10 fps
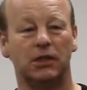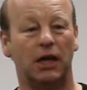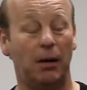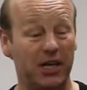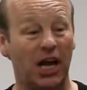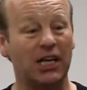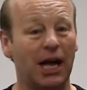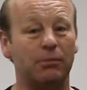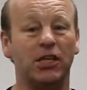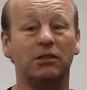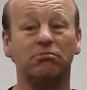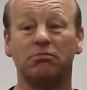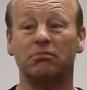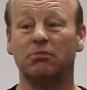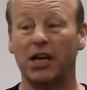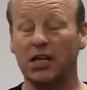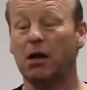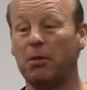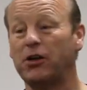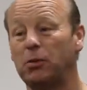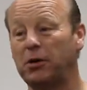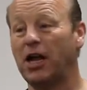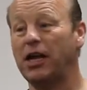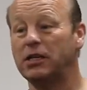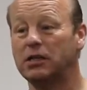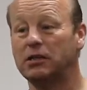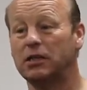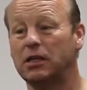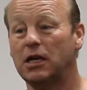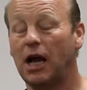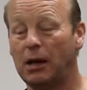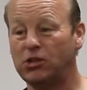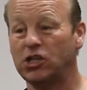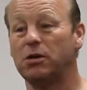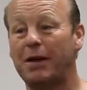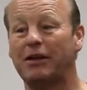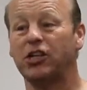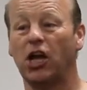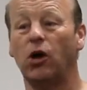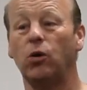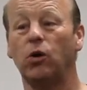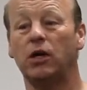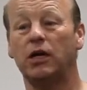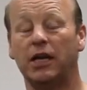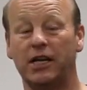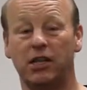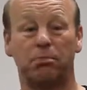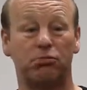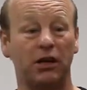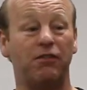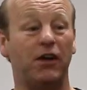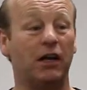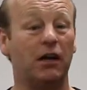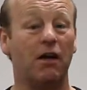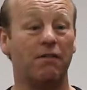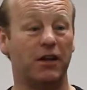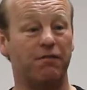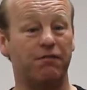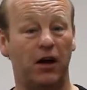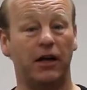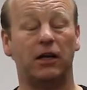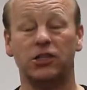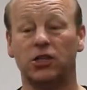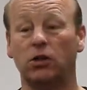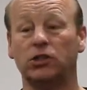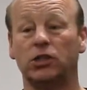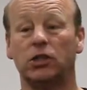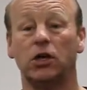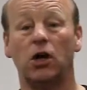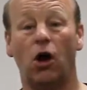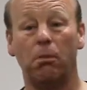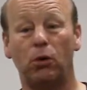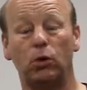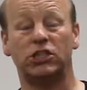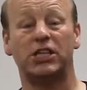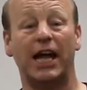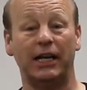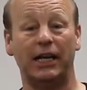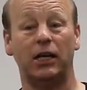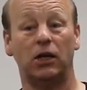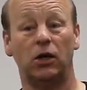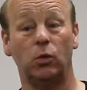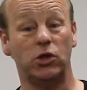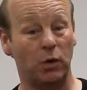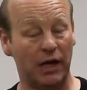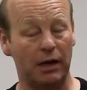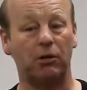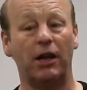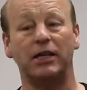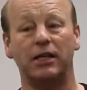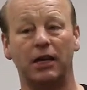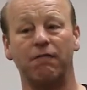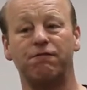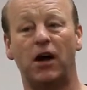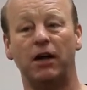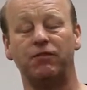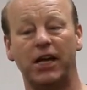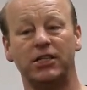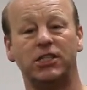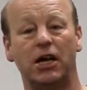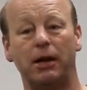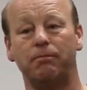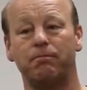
I'm a young captain in the Commando Brigade, and I'm just about to go into the briefing for the final assault on Port Stanley, which we'll liberate in 5 days' time.